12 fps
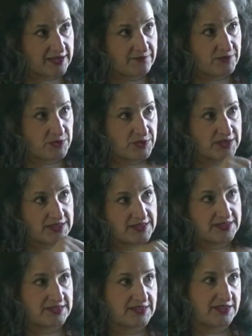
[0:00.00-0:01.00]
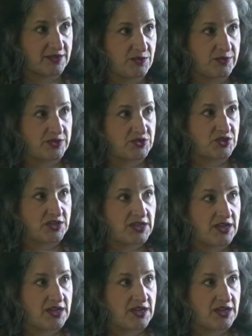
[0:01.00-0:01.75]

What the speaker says: if you can distinguish,